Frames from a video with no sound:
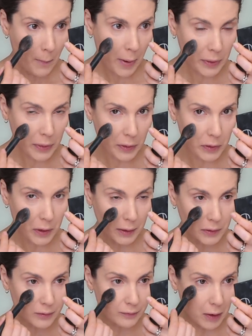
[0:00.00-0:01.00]
make it a
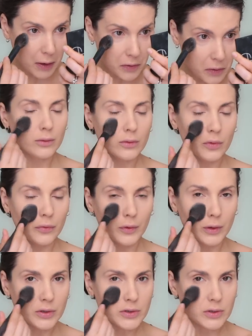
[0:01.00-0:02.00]
sexy face. So
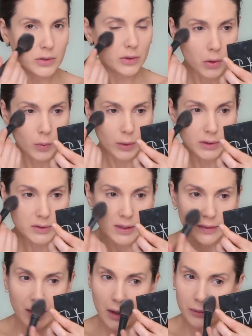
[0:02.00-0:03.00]
first, you want to
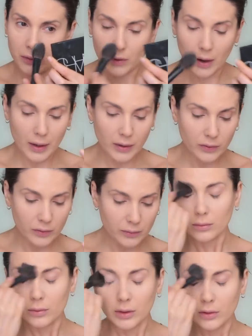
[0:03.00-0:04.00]
set the under eyes.
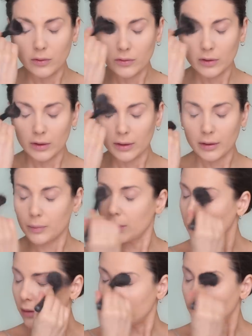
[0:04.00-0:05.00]
You can use a little
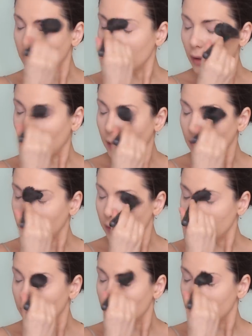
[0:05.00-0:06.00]
bit on your
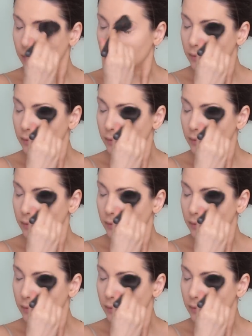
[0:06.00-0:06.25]
eyelids.